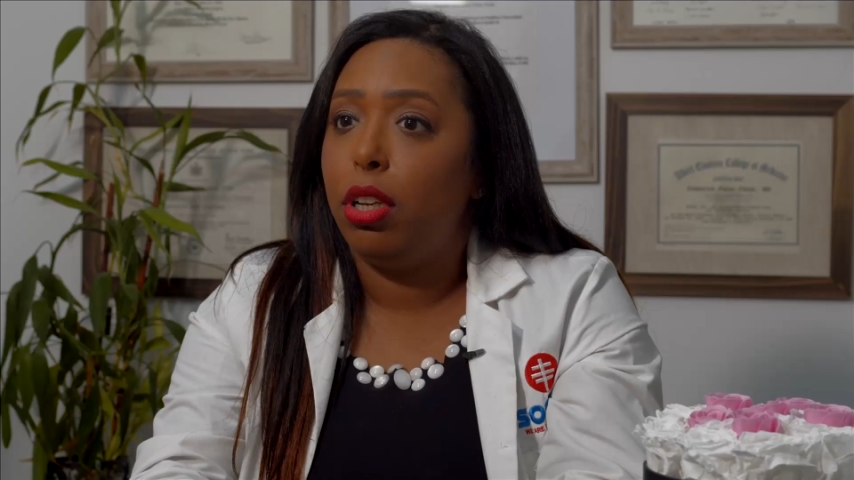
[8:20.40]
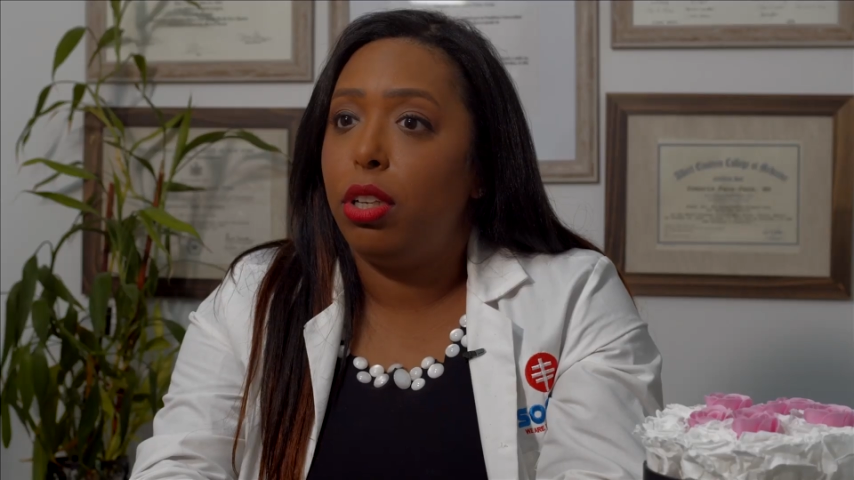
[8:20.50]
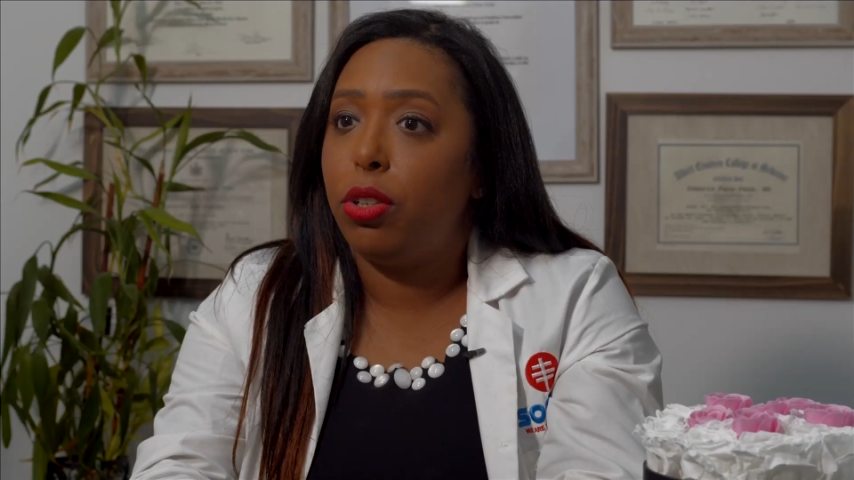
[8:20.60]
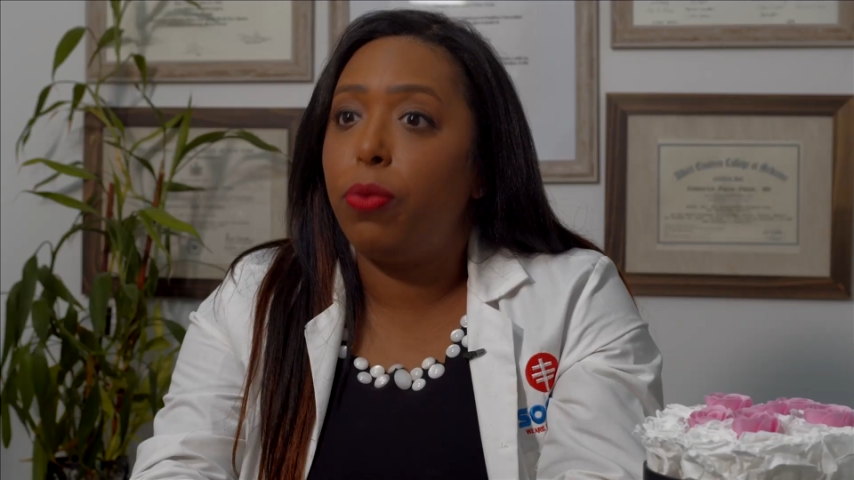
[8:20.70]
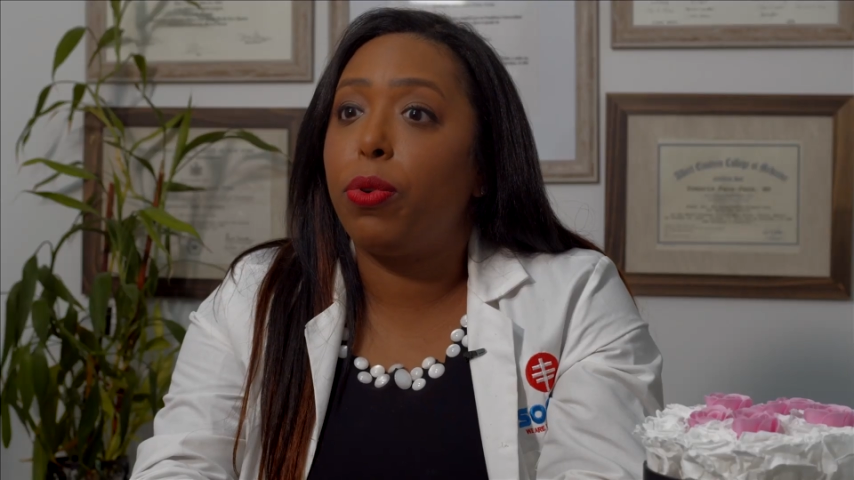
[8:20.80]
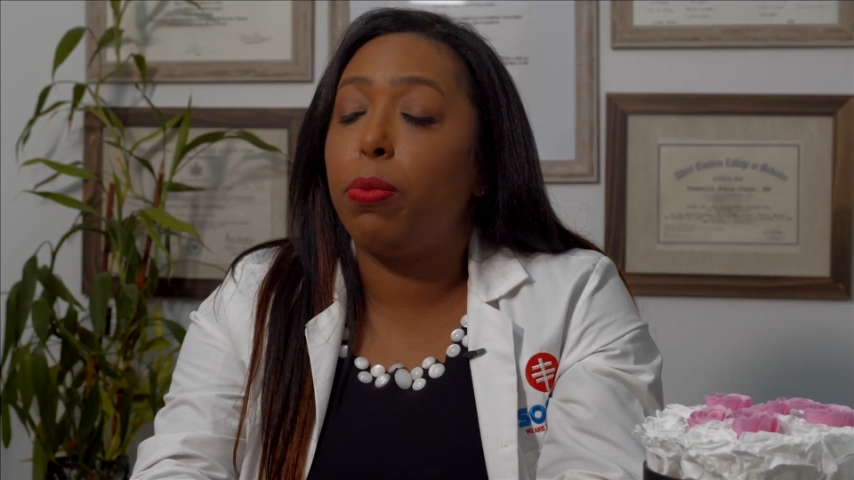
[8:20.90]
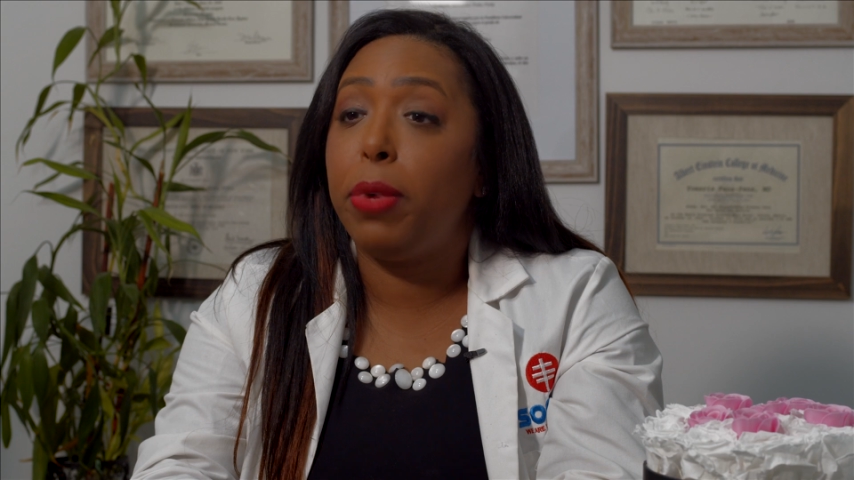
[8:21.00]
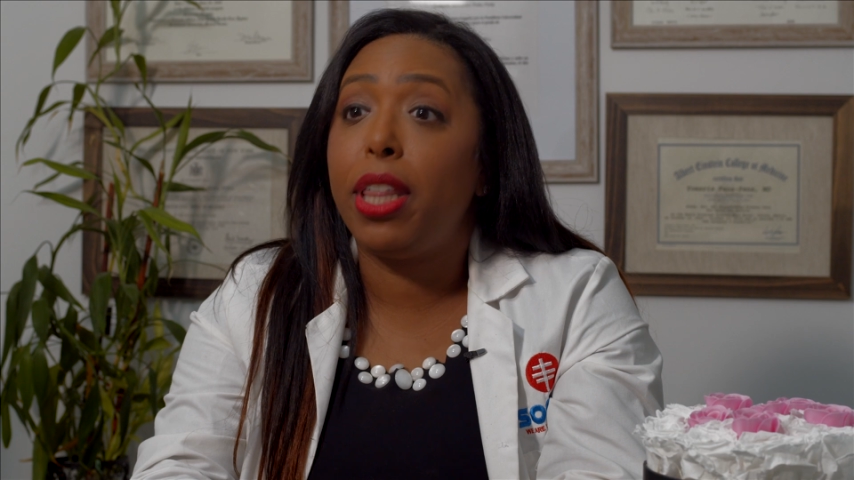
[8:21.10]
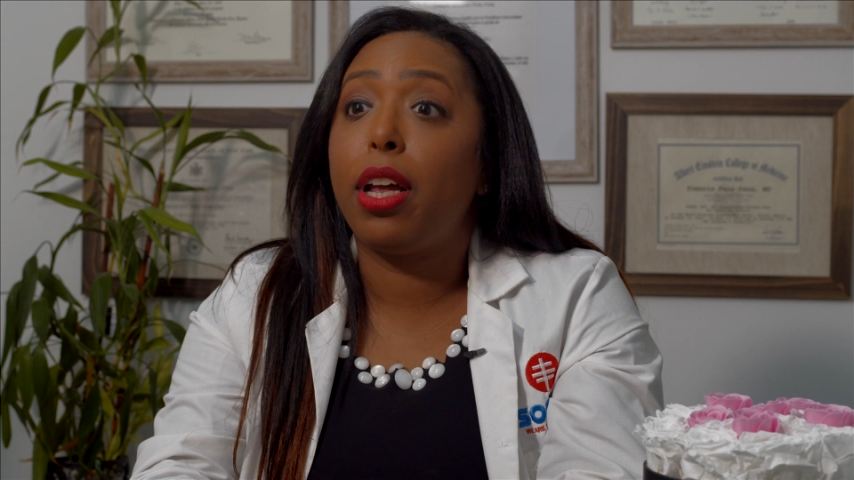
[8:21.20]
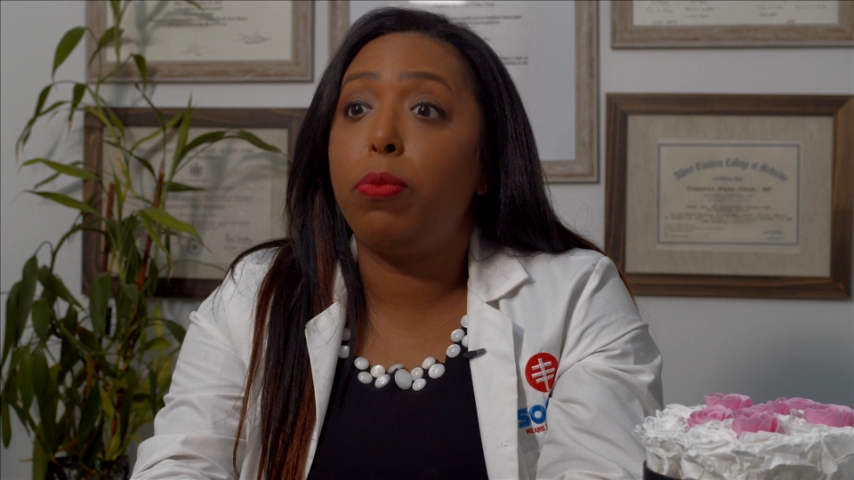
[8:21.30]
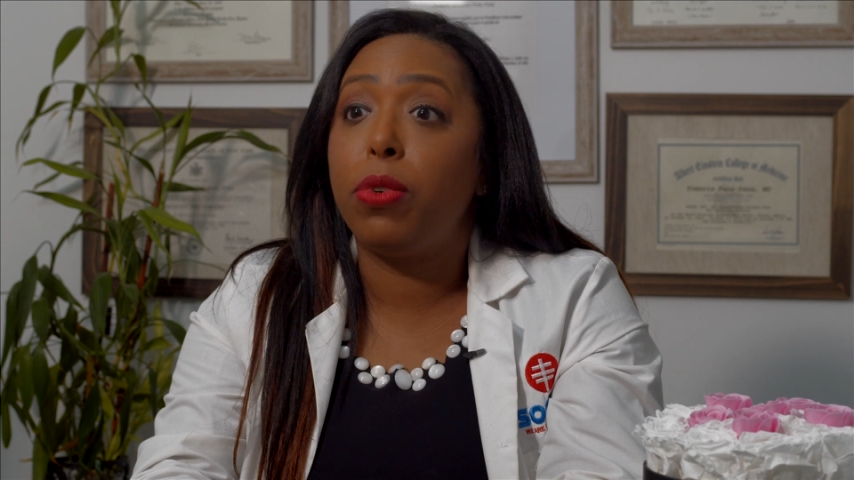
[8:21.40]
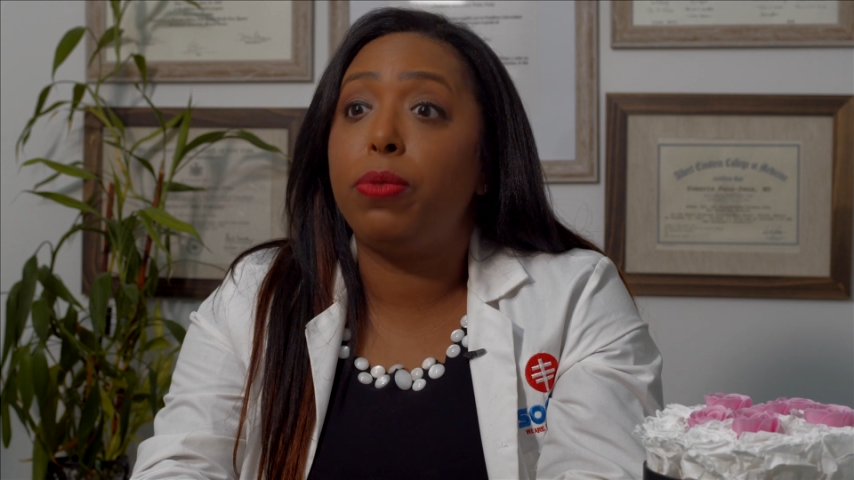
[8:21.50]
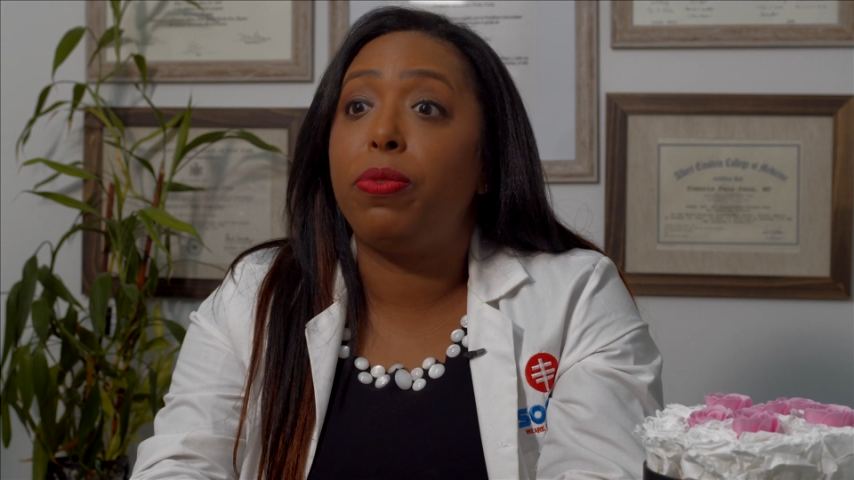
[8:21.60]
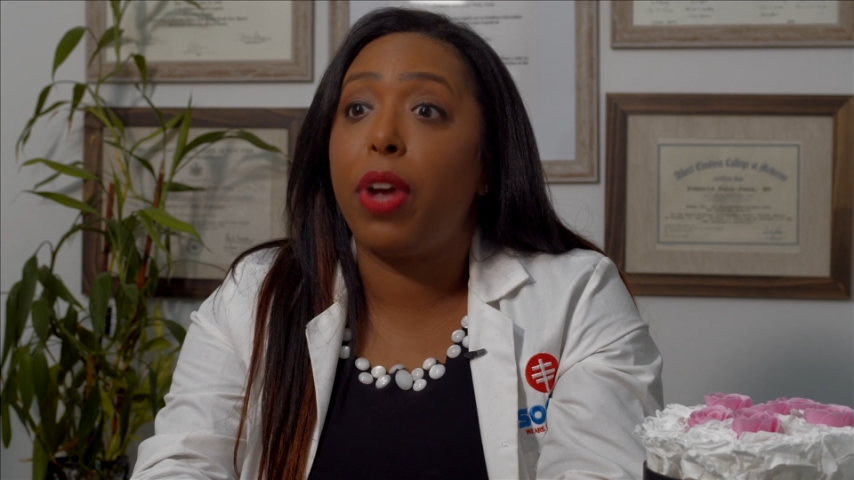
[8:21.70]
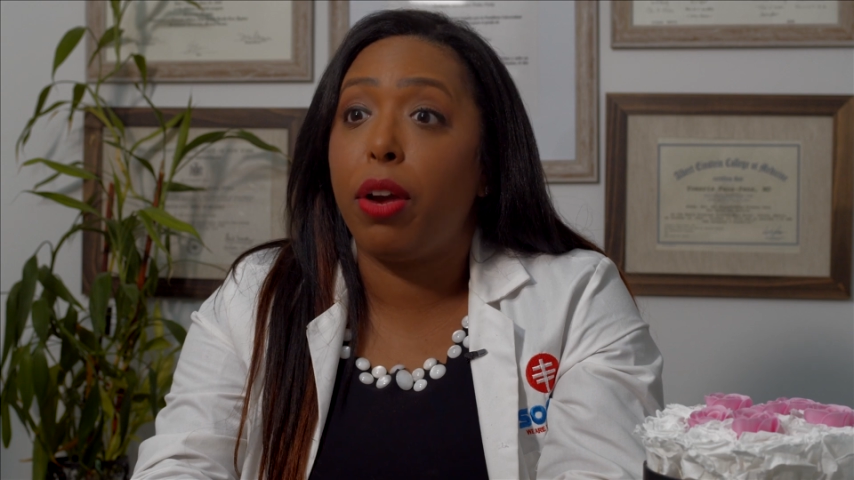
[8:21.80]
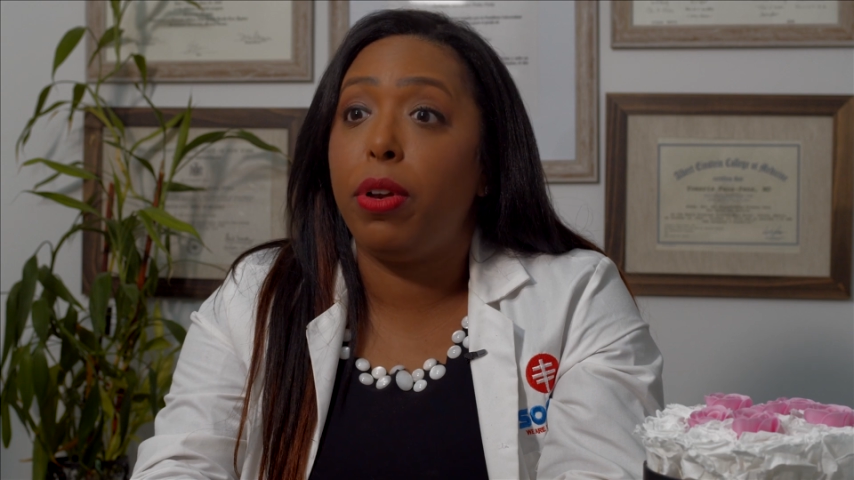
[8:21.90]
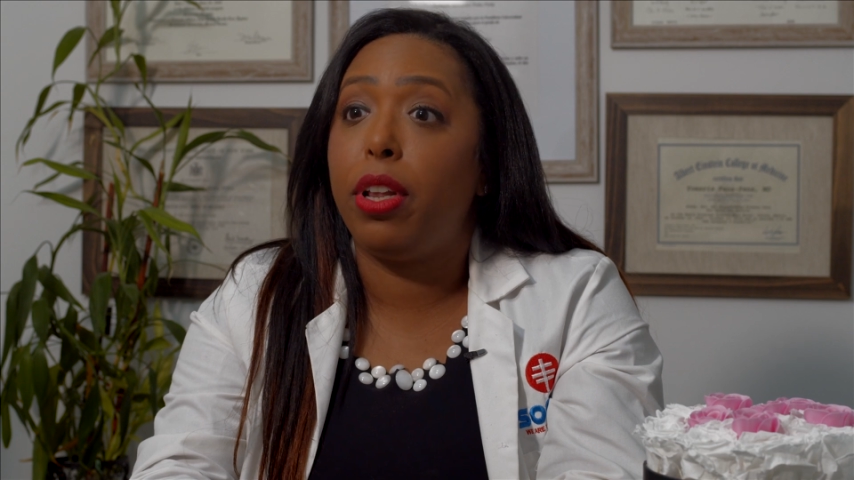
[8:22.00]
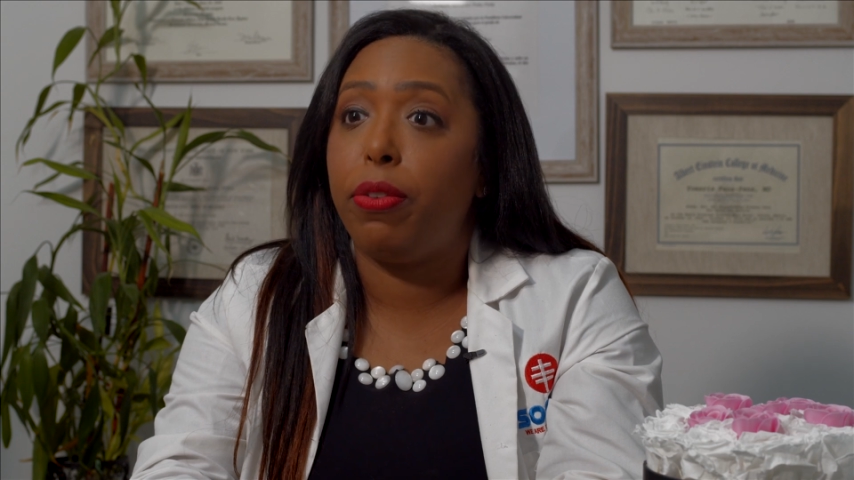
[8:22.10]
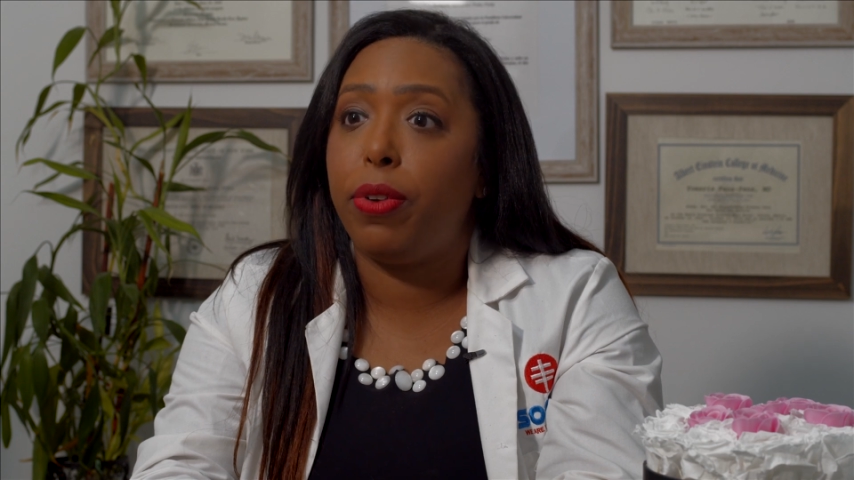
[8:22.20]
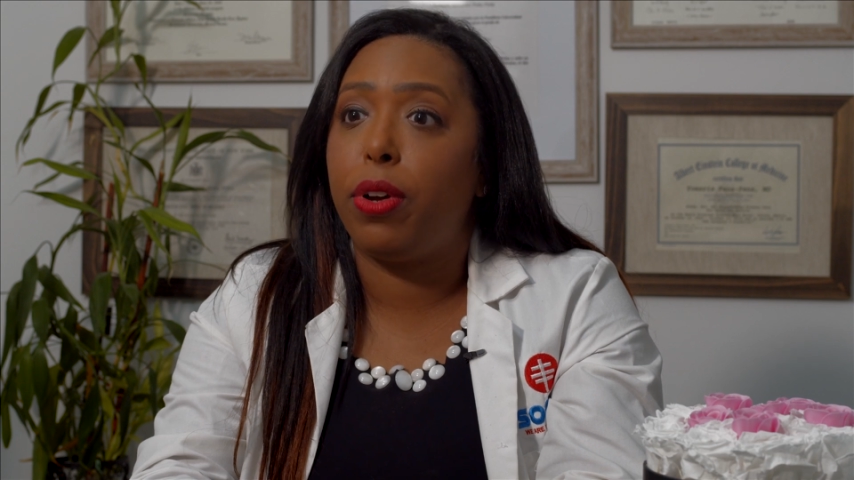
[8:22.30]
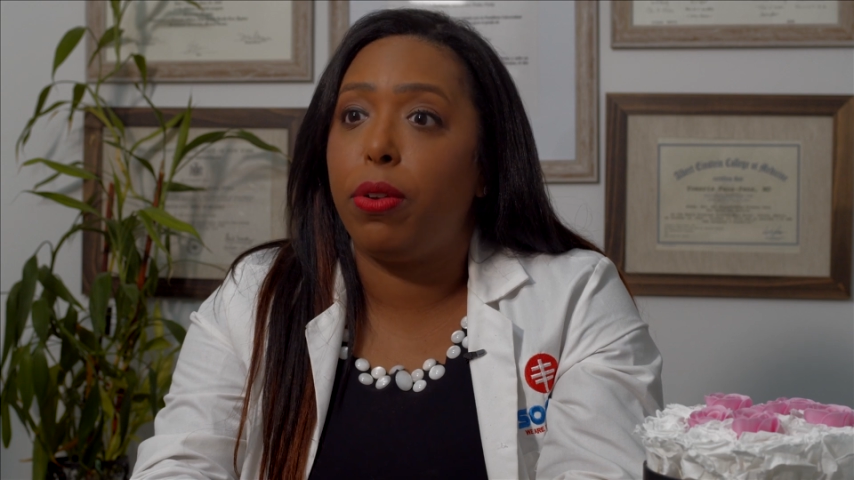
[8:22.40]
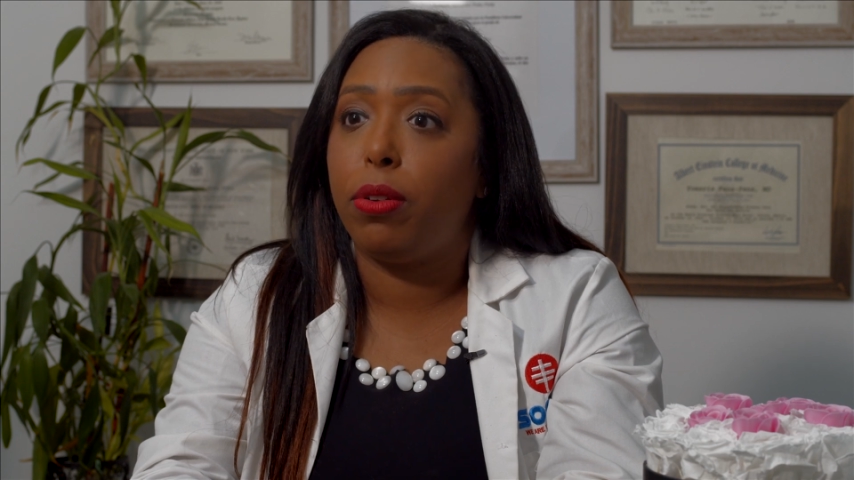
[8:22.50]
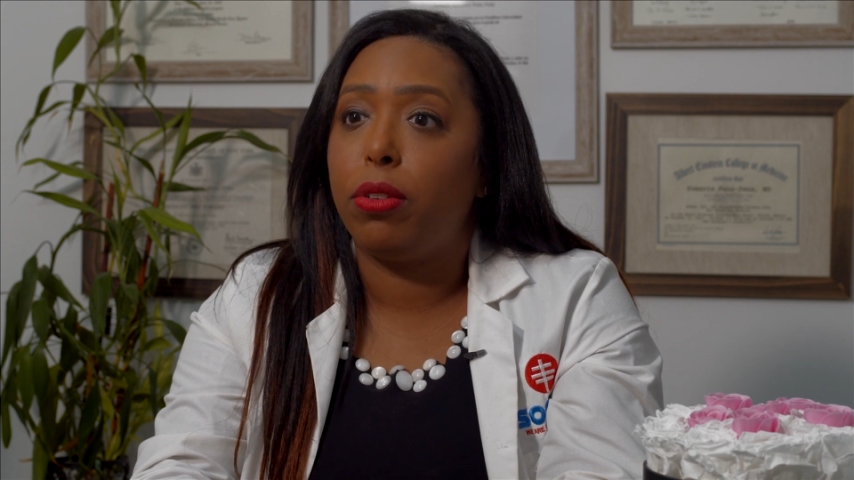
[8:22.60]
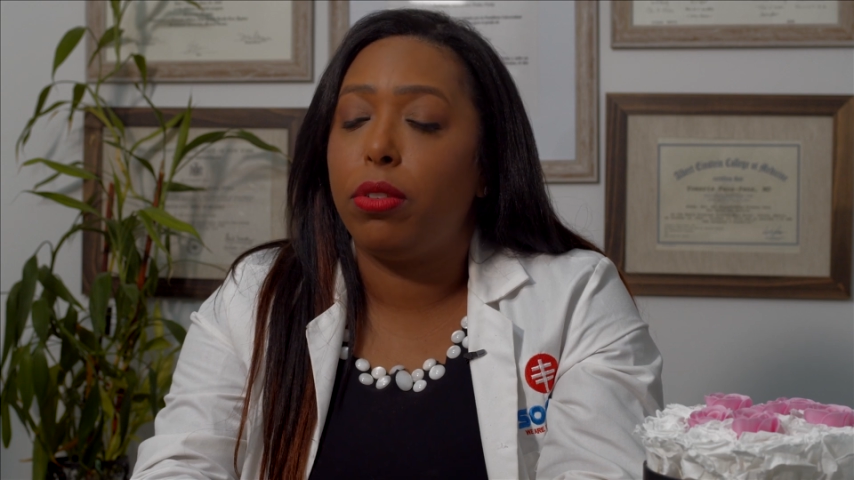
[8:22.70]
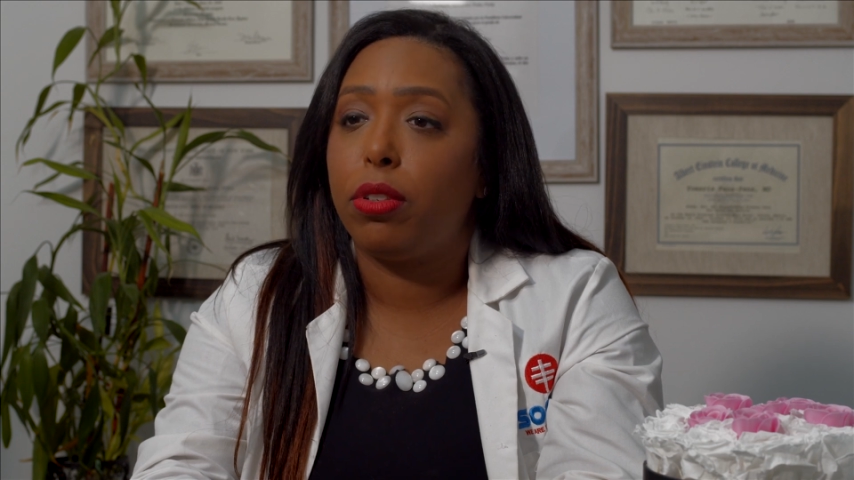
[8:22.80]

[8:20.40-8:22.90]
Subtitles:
So for me, that was very difficult